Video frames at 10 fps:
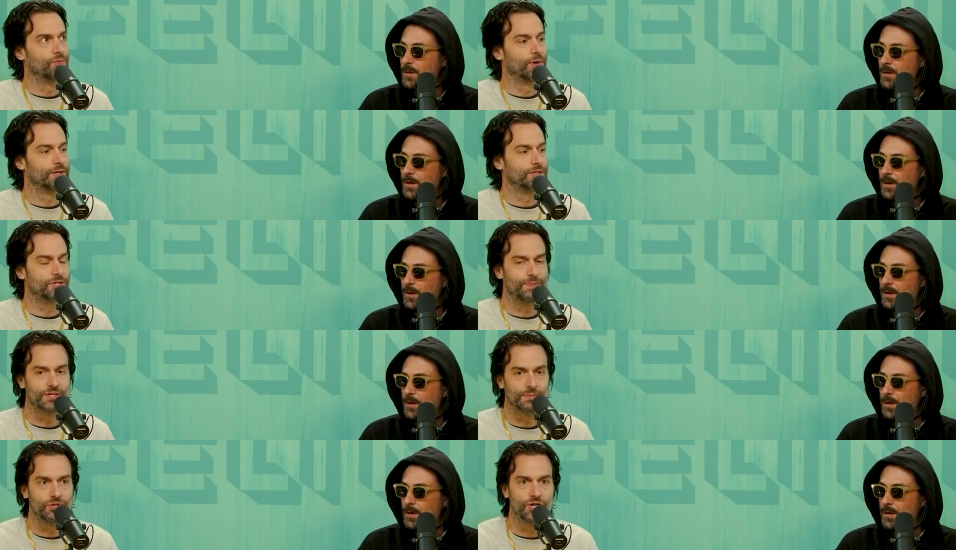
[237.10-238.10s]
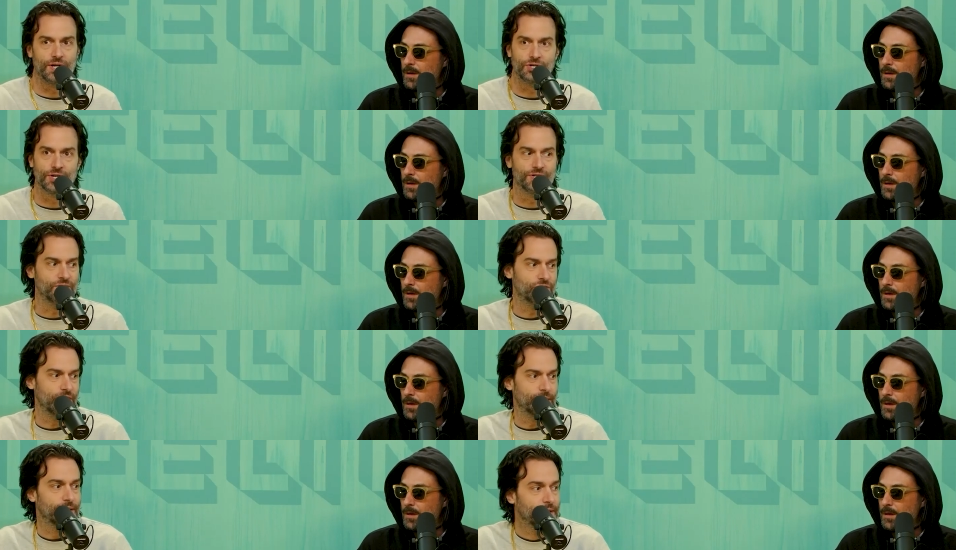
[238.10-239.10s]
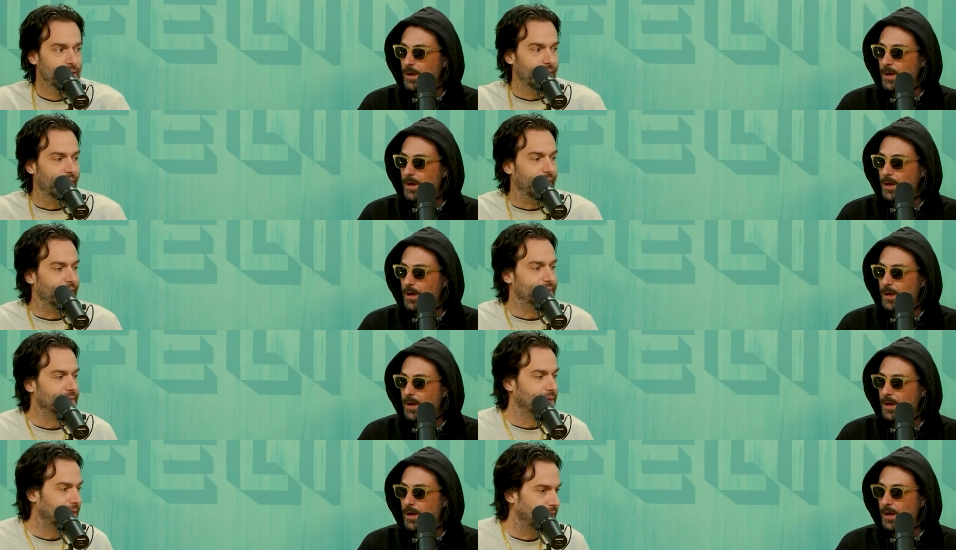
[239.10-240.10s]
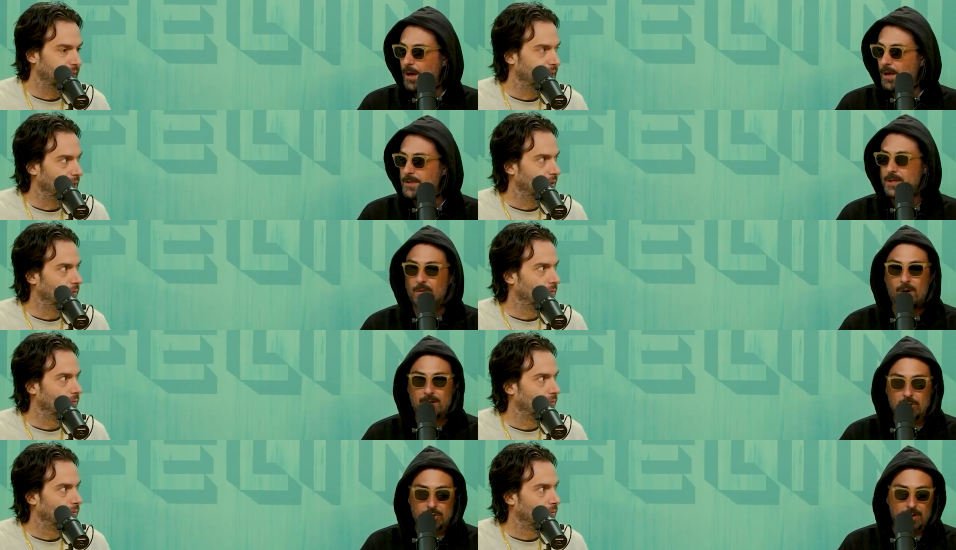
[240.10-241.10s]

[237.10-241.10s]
Speaker 1: want it to just be some shitty shinty shit. And uh, I tell you
Speaker 2: what, usually